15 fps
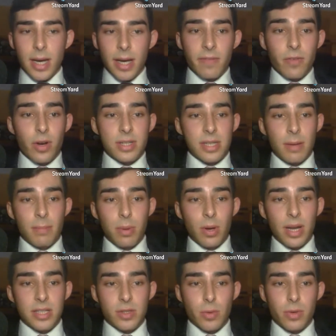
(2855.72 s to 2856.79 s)
for example,
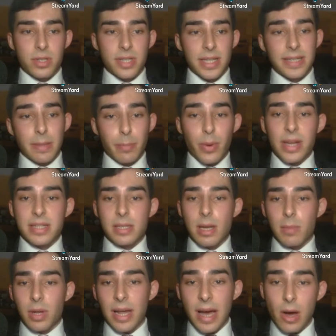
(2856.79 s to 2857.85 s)
as you were saying, the price
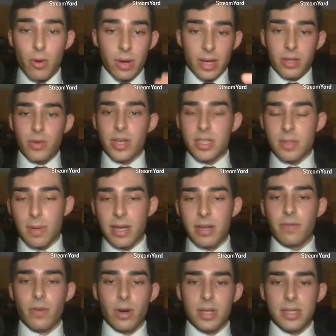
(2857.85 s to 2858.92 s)
level. How can you explain,
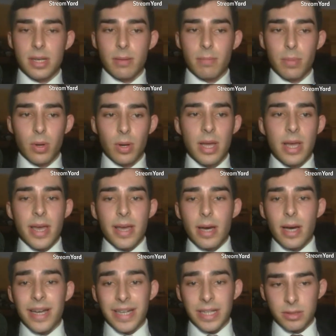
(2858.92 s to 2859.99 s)
for example,
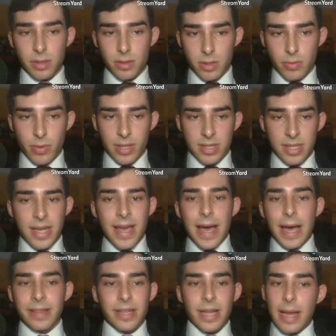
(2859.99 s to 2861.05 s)
interest rates?
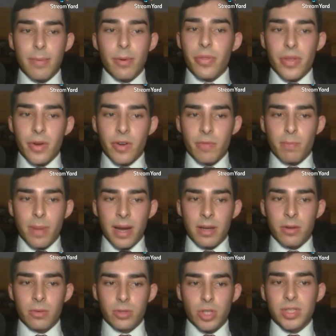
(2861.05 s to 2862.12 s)
And the labor theory of
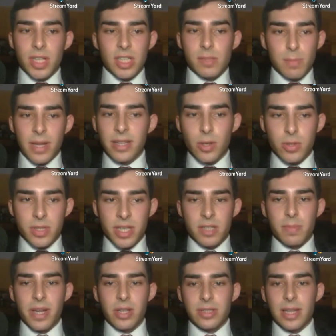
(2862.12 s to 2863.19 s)
value doesn't explain those things,
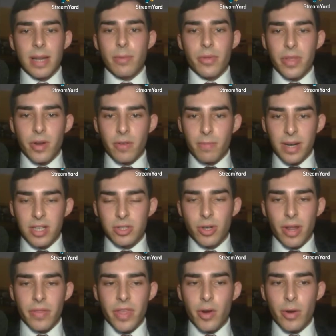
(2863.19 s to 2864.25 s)
because the labor theory of value is not
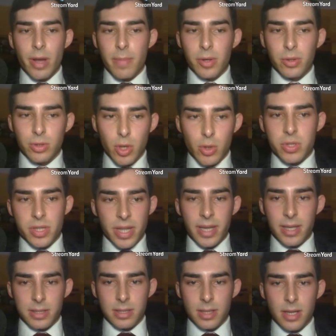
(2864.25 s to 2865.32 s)
a theory about those
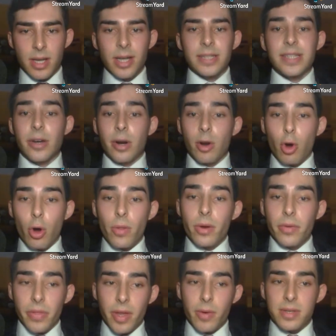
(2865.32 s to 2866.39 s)
things. There are other
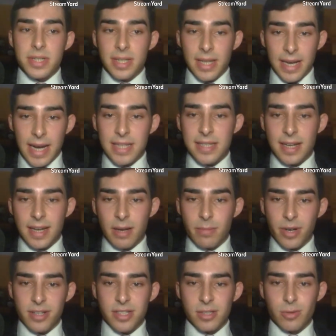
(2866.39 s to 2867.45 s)
theories in the classical and
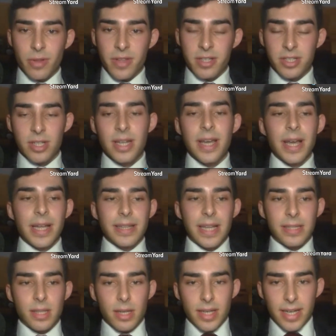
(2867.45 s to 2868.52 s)
Marxist tradition
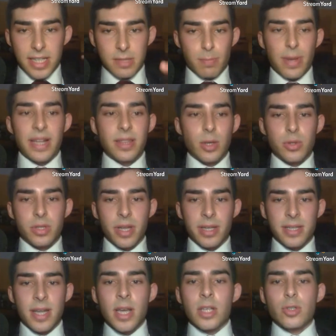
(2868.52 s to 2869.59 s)
that explain those
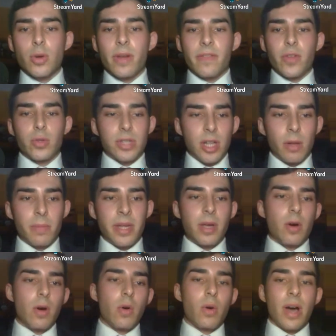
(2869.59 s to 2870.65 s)
things. So if you tell me,
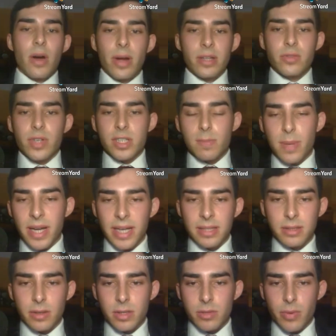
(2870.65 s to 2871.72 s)
oh, how can you explain
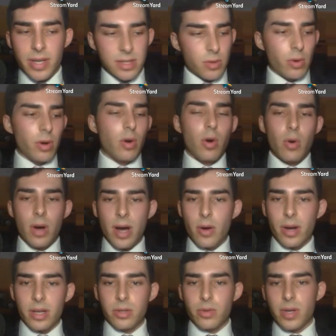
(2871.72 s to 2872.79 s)
interest rates? Or, oh, how
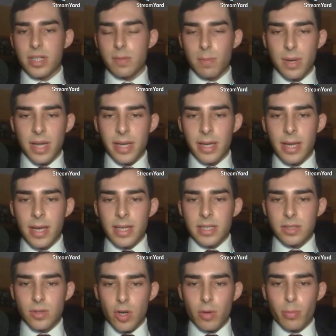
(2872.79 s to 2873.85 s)
can you explain
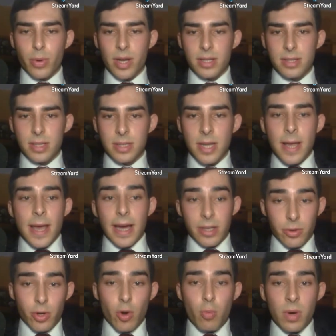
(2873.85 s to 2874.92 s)
stock prices? And
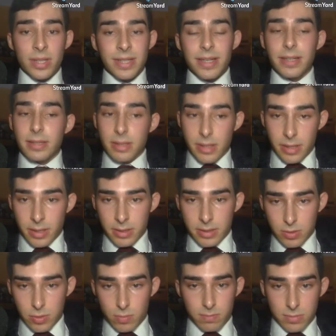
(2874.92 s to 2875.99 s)
you know what? The
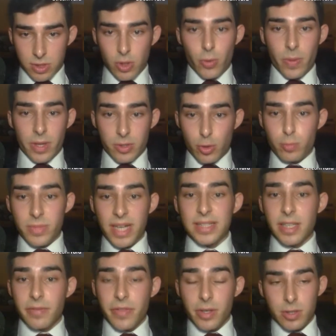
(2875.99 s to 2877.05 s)

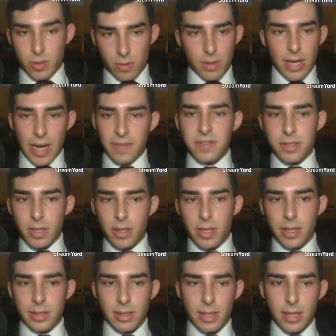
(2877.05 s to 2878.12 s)
subjective, so I've
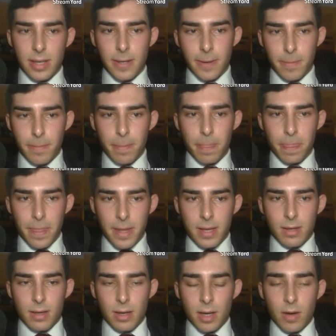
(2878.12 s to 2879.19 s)
studied,
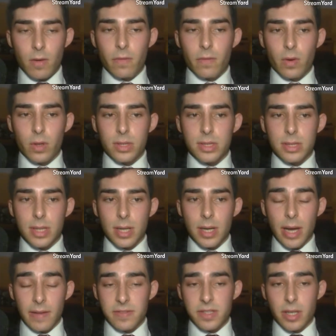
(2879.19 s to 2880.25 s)
of course,
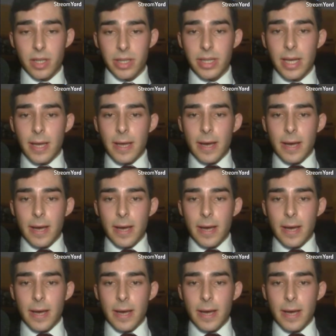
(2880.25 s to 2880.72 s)
I've studied